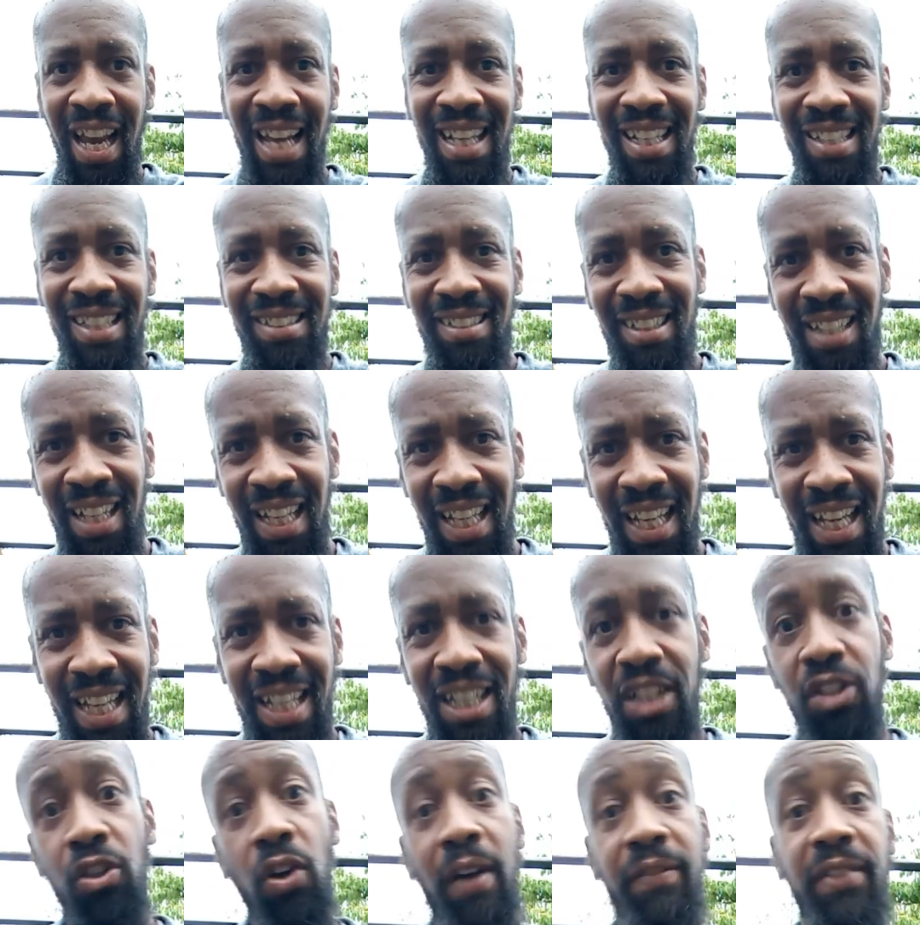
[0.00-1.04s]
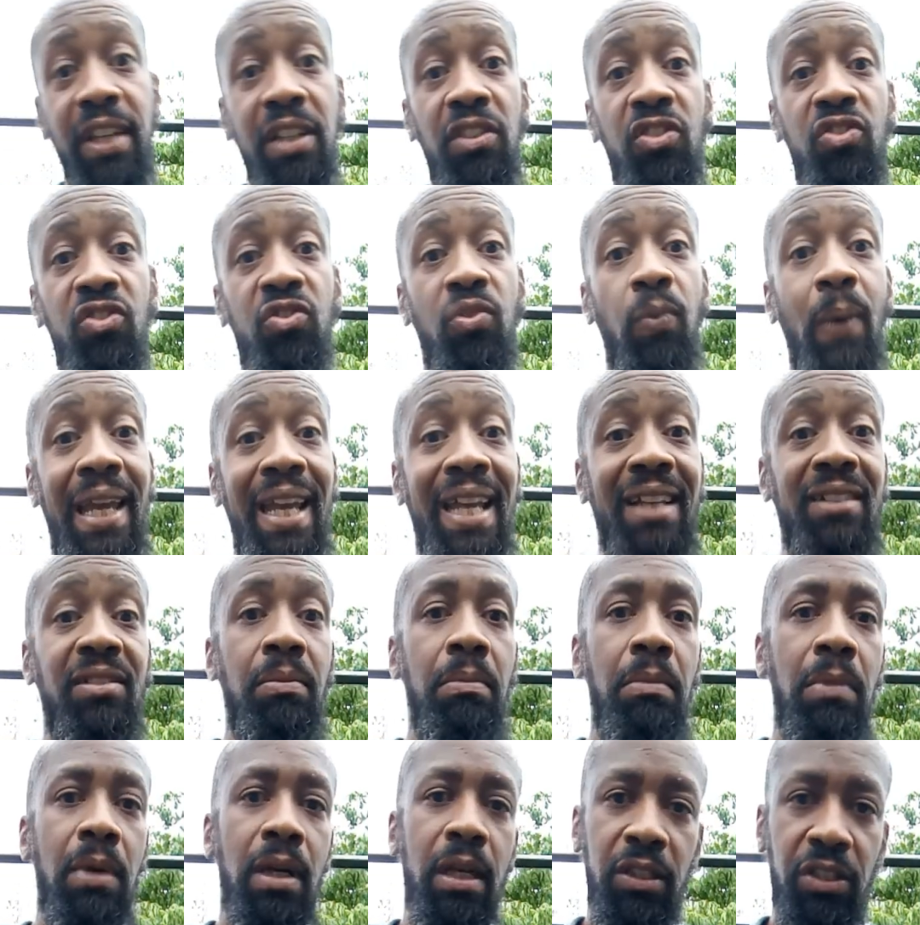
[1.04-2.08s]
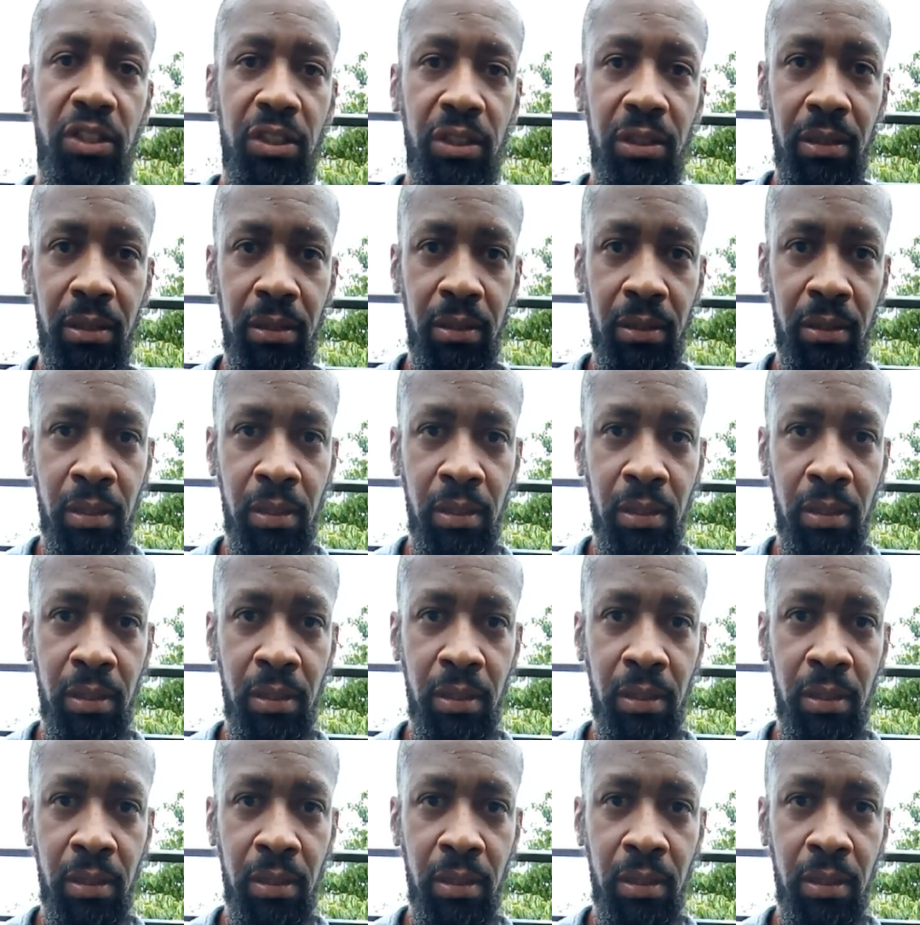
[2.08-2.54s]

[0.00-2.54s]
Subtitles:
and it's clean, and you don't have to swing as much.